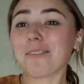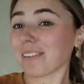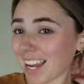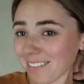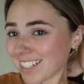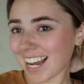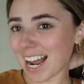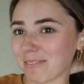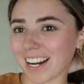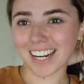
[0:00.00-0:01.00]
my camera
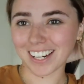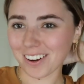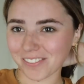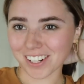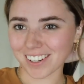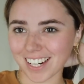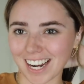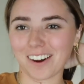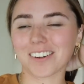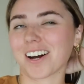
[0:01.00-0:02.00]
died, but I ended up figuring it
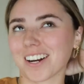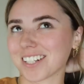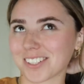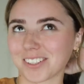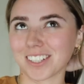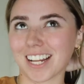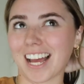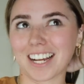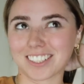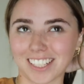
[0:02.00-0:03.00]
out. Got it sold.
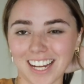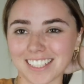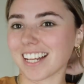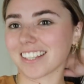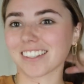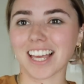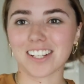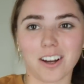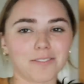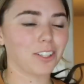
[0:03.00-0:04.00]
Actually had to take the legs
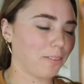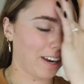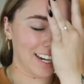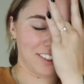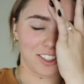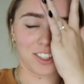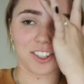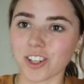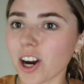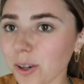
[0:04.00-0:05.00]
off. Don't know why I didn't just
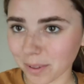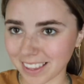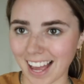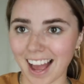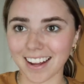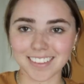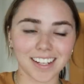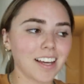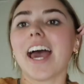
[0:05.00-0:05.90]
start with that.